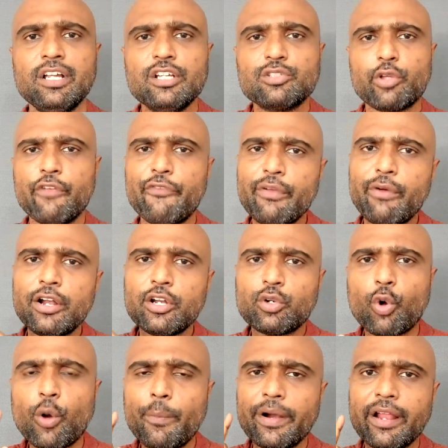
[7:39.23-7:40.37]
So if you want to
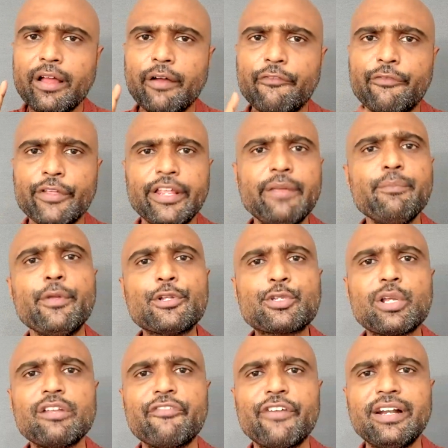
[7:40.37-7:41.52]
open a free
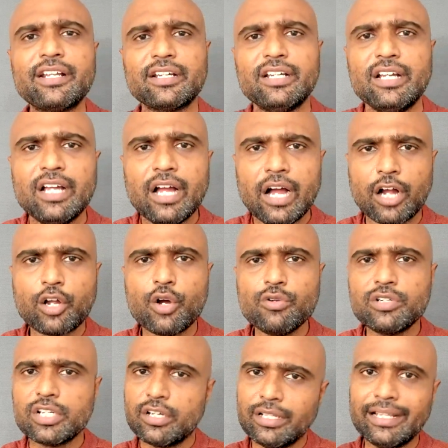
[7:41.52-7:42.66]
mutual fund
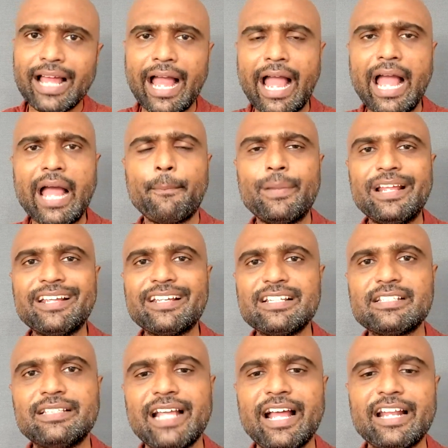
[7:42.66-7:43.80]
account, the app link
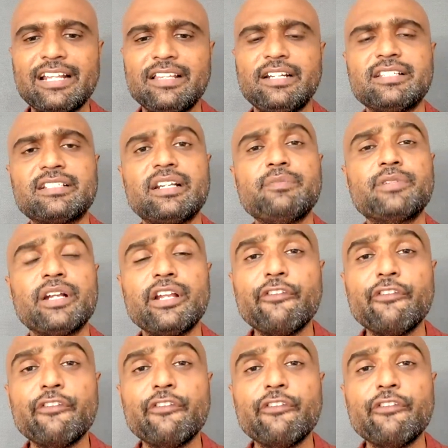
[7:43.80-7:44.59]
is there in the description.